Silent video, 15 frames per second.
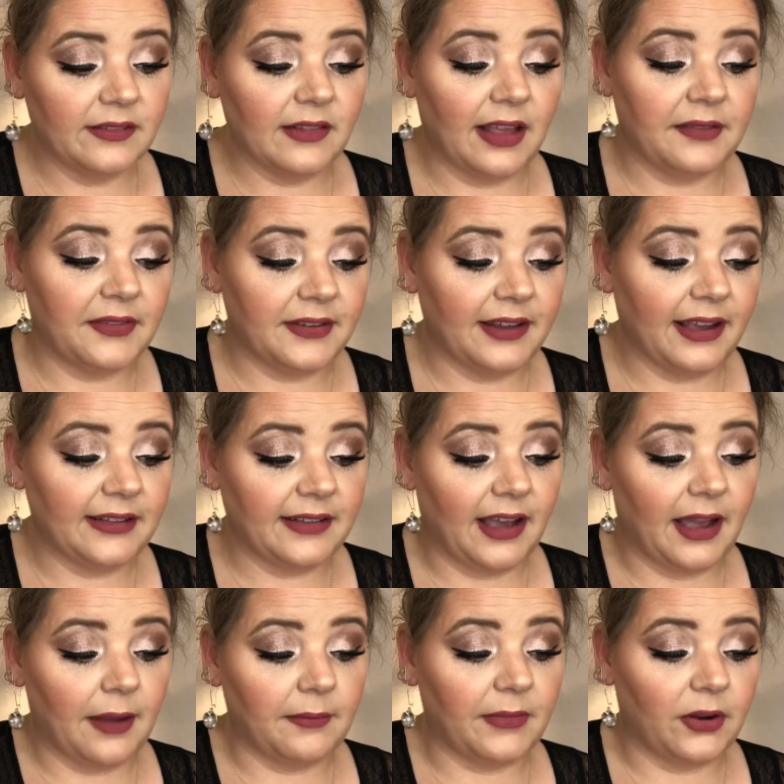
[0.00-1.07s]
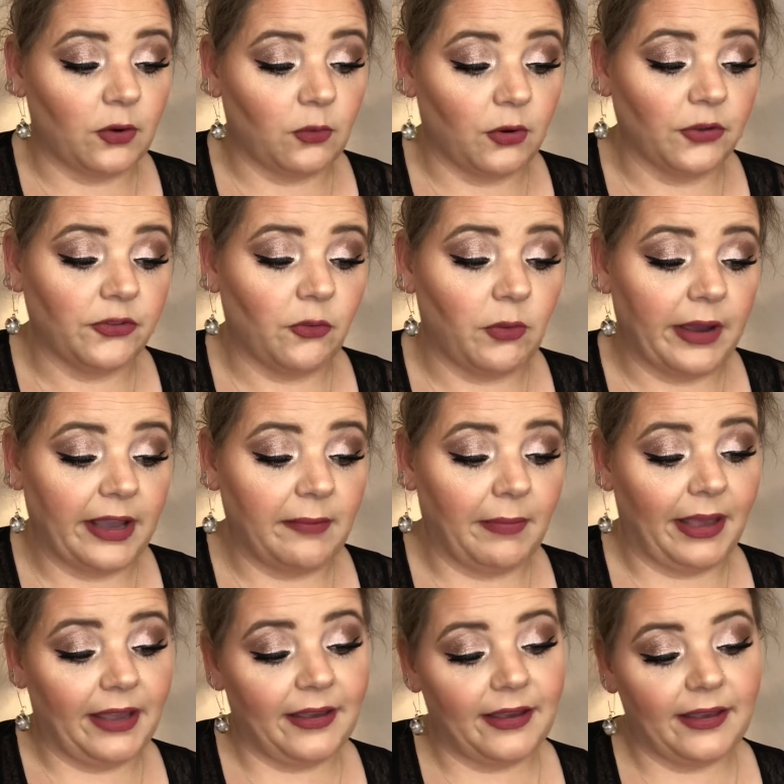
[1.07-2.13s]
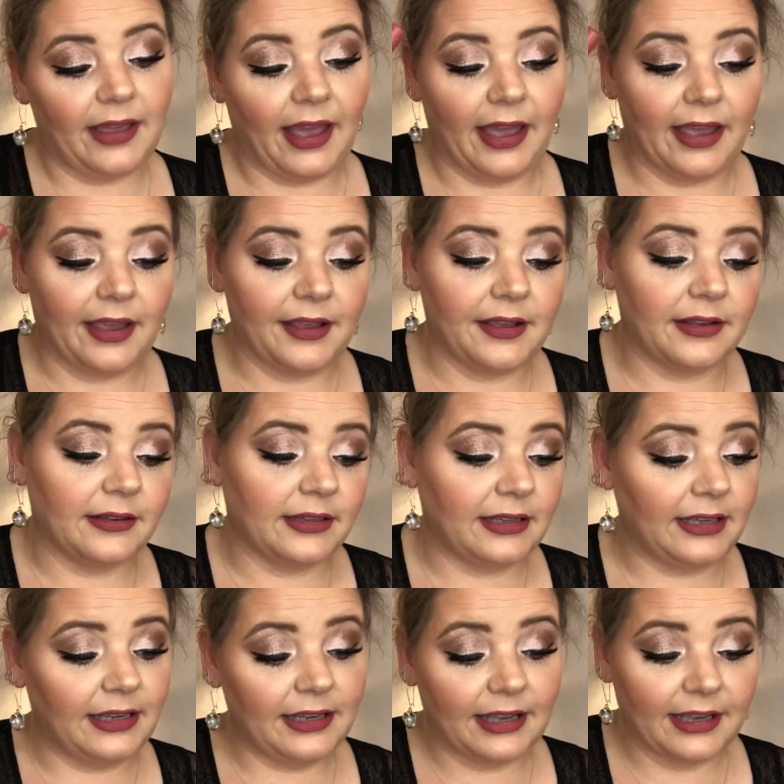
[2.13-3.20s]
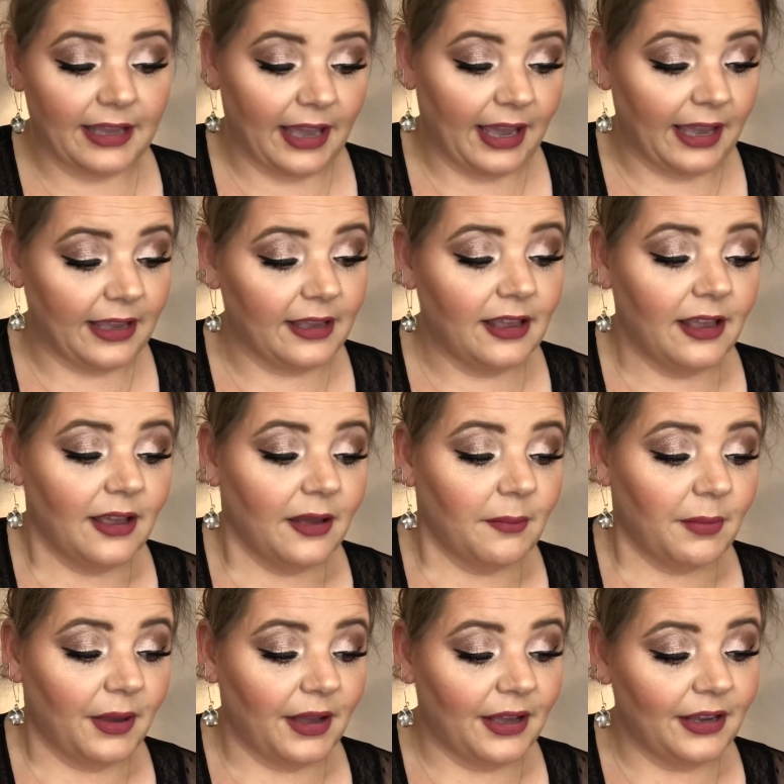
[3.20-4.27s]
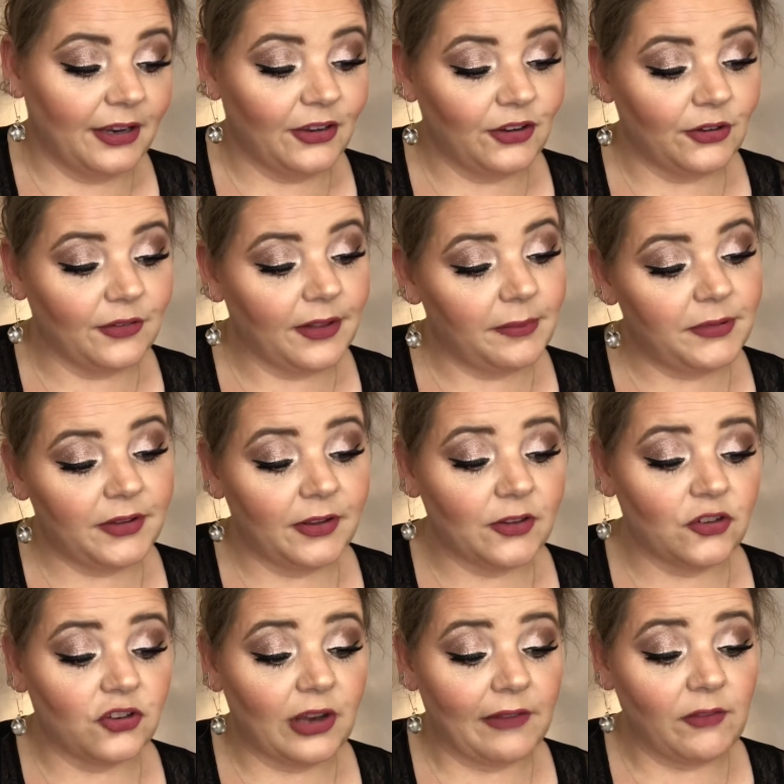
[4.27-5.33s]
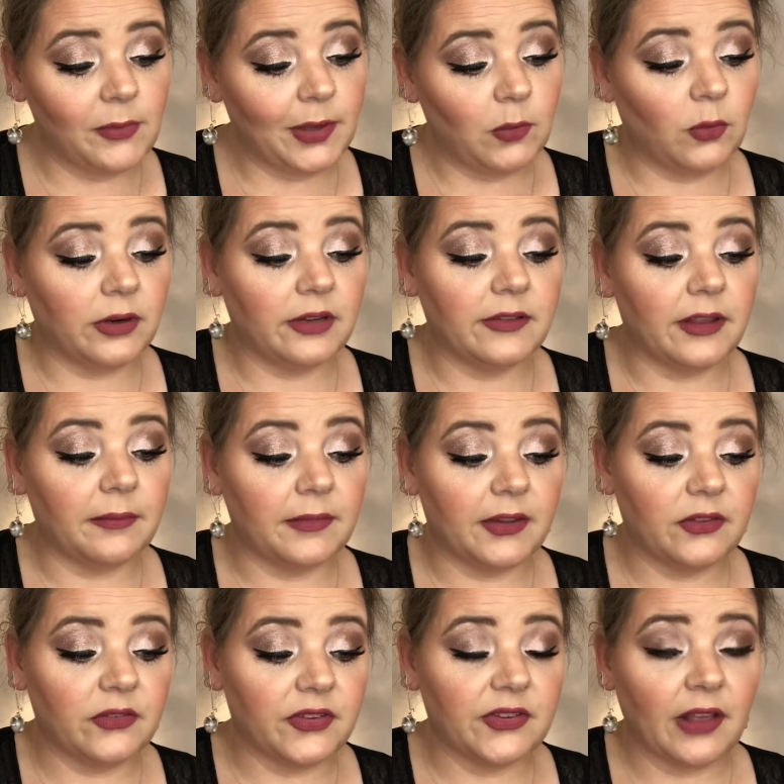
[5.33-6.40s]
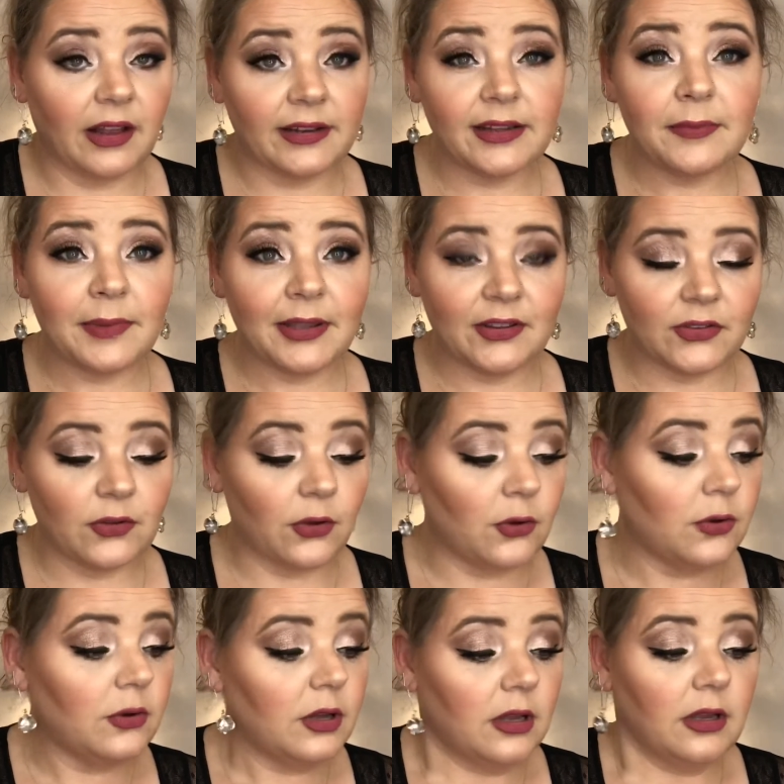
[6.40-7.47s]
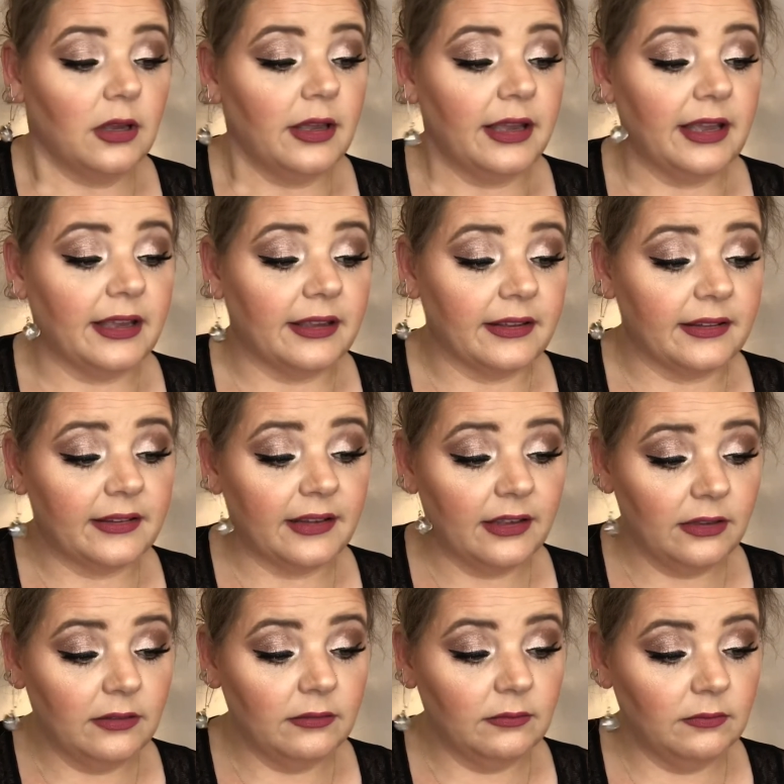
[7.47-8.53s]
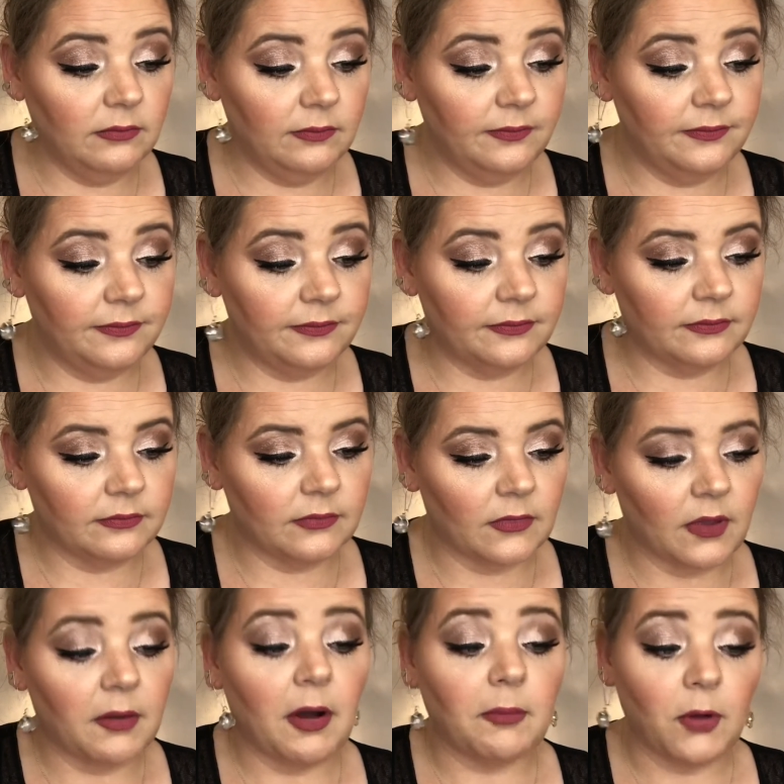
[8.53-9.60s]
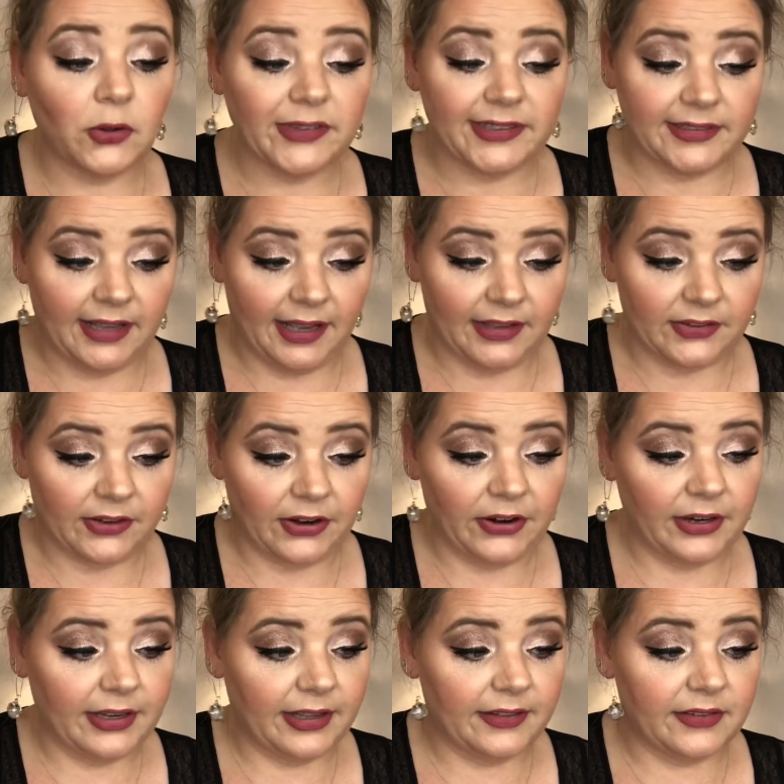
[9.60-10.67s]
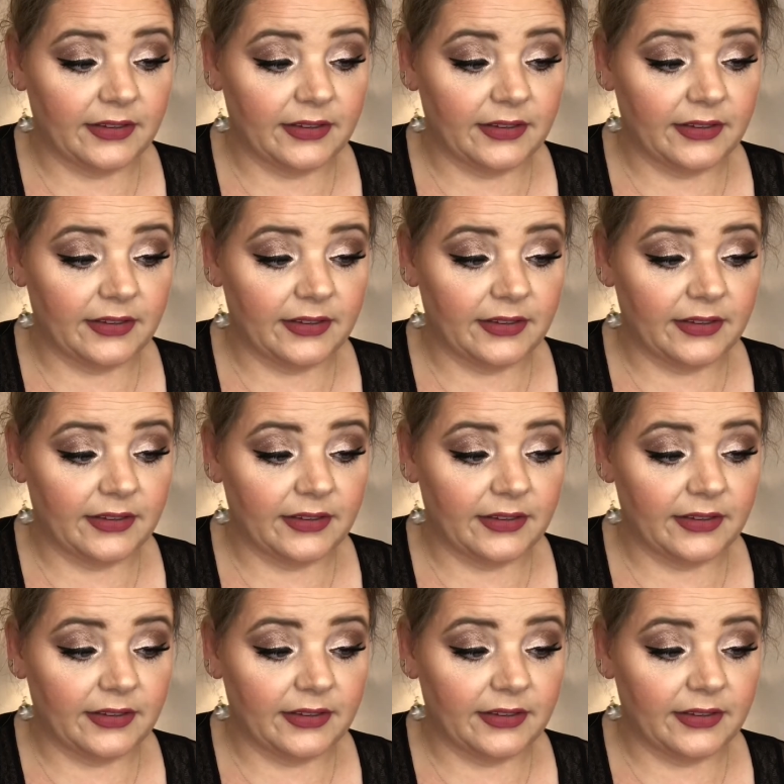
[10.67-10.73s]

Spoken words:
in life that take time that are worth the wait. Baking a cake, eating a cake, but your lipstick should never be one of them. This Vasanti pencil is a multitasker.